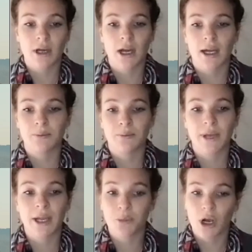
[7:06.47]

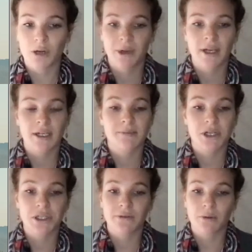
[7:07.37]
and broadband,
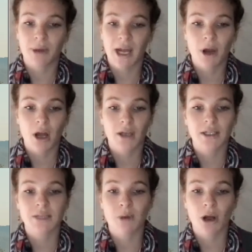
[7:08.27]
especially for BIPOC and
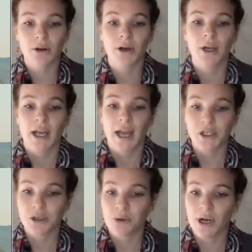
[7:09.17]
smaller
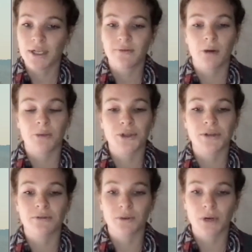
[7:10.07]
enterprise farmers
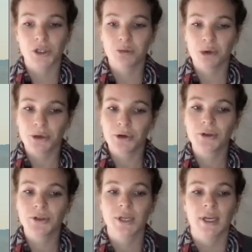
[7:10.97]
and food
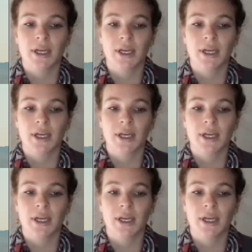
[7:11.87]
entrepreneurs.